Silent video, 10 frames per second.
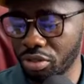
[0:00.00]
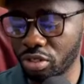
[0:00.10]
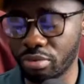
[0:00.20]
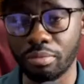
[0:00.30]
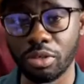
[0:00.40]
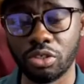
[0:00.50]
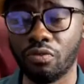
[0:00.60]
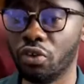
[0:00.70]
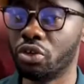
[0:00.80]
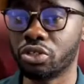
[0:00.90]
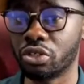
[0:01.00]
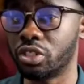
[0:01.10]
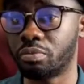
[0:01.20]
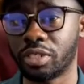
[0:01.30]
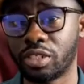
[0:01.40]
to be able to focus on
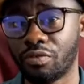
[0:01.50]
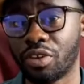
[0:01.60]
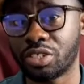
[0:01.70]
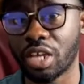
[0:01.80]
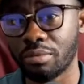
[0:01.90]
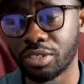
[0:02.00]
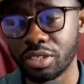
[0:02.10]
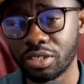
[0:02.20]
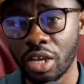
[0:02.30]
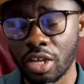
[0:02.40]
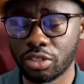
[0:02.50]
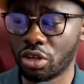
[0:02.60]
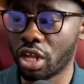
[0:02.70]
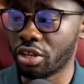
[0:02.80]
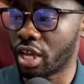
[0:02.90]
specific subjects so
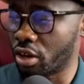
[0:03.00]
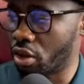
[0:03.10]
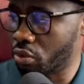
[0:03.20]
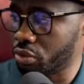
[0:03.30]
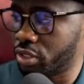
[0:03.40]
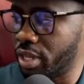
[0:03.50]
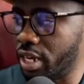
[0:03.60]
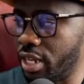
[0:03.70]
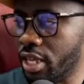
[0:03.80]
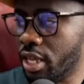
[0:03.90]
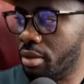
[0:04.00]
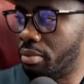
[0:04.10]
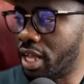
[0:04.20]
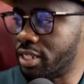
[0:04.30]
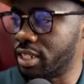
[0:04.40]
that you can ultimately
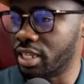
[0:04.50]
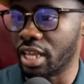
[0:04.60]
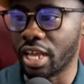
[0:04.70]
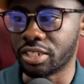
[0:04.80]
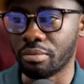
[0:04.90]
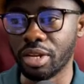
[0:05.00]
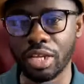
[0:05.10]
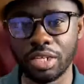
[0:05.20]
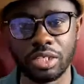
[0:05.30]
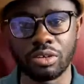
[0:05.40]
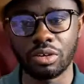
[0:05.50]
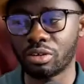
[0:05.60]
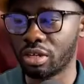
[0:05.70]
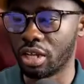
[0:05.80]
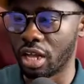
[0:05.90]
pass the examination.
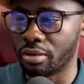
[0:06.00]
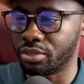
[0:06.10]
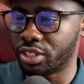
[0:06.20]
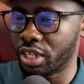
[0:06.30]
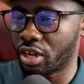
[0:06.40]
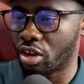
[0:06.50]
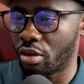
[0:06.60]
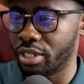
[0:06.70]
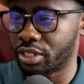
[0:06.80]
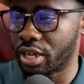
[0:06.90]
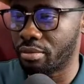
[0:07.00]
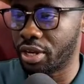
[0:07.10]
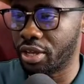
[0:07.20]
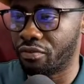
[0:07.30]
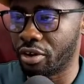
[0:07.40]
I'm seeing a comment
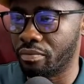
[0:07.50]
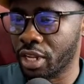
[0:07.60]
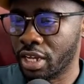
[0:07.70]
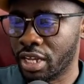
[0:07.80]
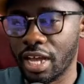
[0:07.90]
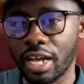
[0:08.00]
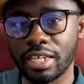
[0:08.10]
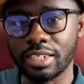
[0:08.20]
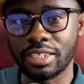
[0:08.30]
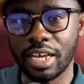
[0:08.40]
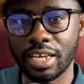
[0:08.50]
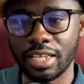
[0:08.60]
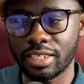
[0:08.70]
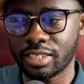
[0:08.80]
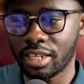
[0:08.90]
coming in from uh,
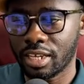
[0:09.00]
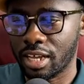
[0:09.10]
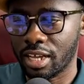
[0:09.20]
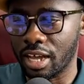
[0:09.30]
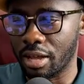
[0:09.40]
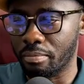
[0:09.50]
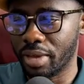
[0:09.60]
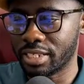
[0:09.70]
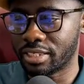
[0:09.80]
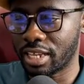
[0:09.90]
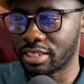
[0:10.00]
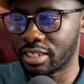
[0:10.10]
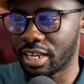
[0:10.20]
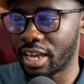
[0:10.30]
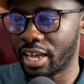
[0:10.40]
Dennis. Uh, Mensa
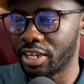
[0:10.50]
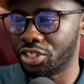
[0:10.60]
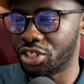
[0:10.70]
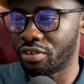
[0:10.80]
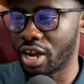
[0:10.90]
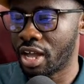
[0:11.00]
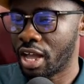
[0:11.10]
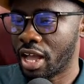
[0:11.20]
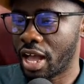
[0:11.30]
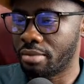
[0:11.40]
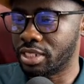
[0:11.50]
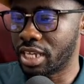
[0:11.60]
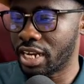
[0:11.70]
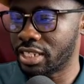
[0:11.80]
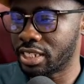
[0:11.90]
said, "Hey, Nhyira, I'm
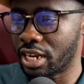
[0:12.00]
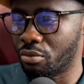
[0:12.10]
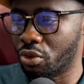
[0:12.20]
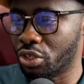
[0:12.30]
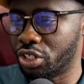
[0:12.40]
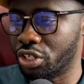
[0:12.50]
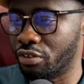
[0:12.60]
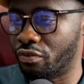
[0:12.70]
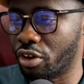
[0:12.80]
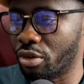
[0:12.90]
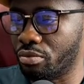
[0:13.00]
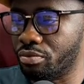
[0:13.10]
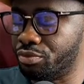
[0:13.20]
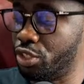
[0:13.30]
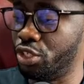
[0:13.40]
Dennis and I'm watching you
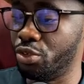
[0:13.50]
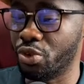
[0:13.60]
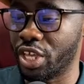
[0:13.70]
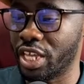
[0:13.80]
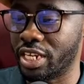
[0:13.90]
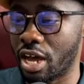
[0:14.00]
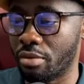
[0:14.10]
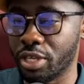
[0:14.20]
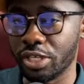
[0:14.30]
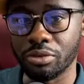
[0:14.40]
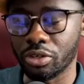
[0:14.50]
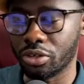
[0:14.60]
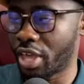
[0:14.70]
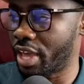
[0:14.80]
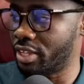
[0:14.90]
from U E W.
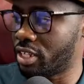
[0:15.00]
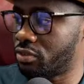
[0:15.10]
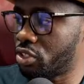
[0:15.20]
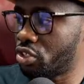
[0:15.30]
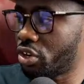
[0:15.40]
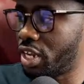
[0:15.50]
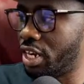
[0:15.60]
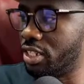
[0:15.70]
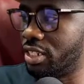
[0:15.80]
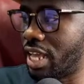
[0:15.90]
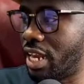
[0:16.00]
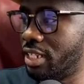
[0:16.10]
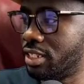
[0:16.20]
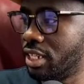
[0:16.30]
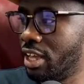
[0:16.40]
Okay, thanks for joining us,
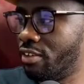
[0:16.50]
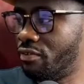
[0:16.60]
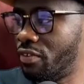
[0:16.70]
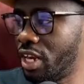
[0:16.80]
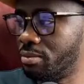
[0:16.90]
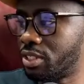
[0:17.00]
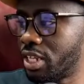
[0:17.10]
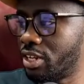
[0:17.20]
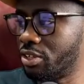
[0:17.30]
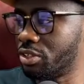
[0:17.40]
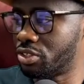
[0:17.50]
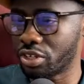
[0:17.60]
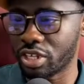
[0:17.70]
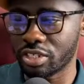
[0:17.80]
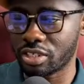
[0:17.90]
Dennis. Philip said, your
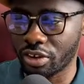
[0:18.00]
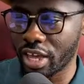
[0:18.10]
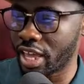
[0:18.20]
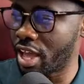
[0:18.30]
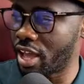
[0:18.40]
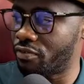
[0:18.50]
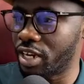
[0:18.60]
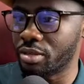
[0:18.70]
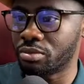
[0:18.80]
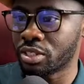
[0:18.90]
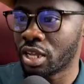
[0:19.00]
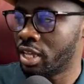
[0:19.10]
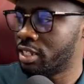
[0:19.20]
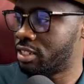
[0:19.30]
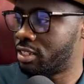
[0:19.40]
students. Okay, yeah, Phillips,
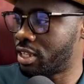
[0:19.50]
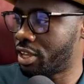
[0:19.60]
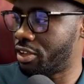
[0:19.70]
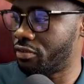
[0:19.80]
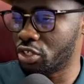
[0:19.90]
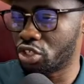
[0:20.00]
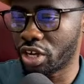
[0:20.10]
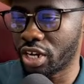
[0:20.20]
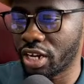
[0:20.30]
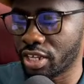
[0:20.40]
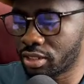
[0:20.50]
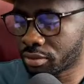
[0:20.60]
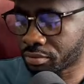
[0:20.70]
thank you for joining us.